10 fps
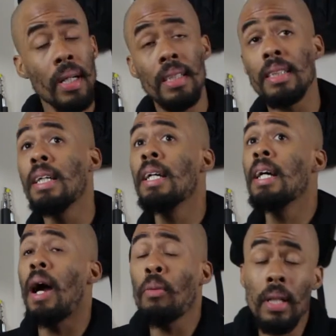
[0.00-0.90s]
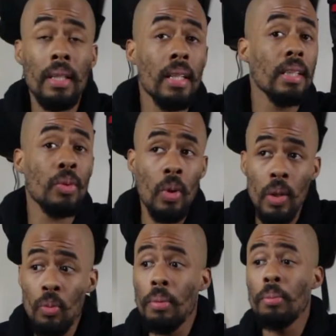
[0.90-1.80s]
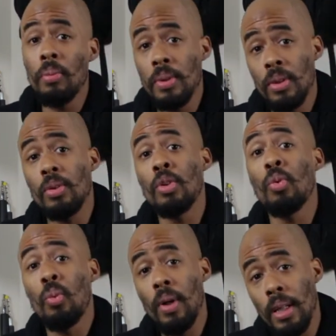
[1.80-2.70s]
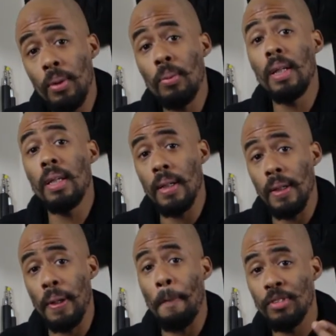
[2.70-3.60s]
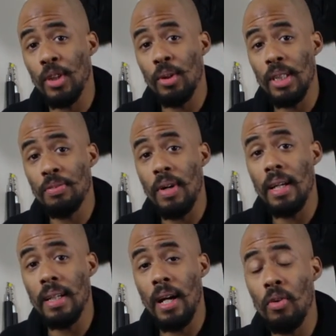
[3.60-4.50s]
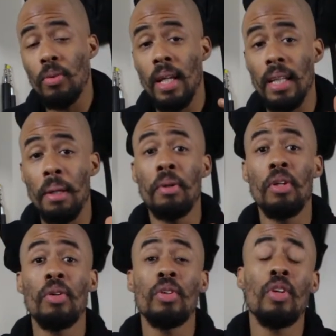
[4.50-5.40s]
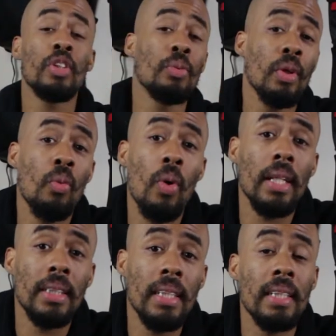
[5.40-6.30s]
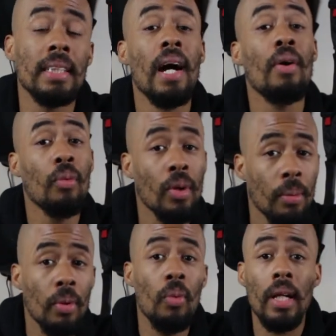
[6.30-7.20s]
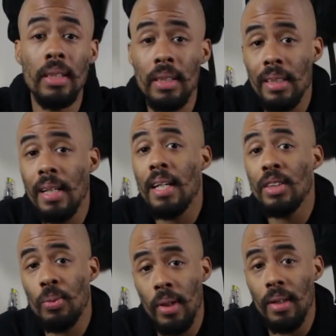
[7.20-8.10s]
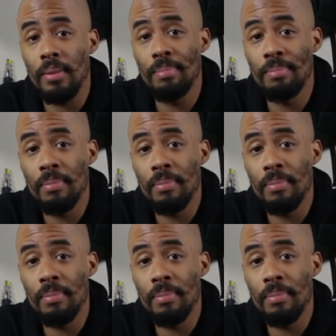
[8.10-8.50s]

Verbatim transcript: but I really think this Wonder Woman movie is going to do really, really good. So let's find out and let me know your thoughts when you watch it because I will be watching it as well.